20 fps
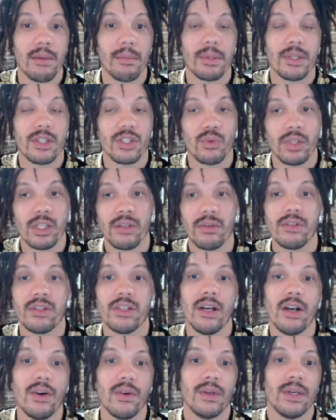Because when you
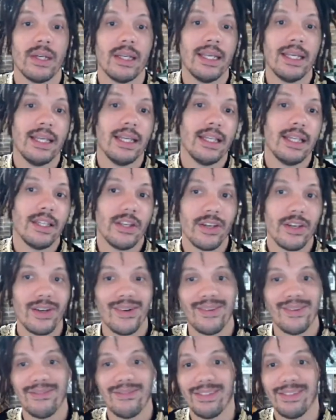don't,
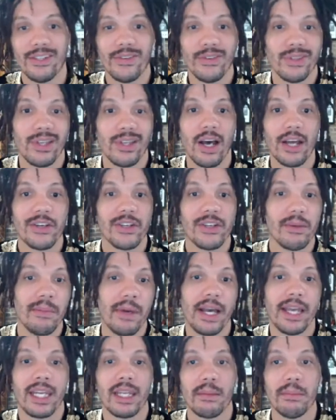the
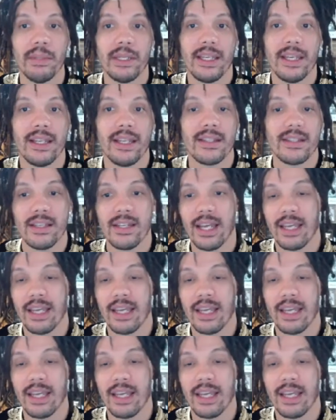undermining begins.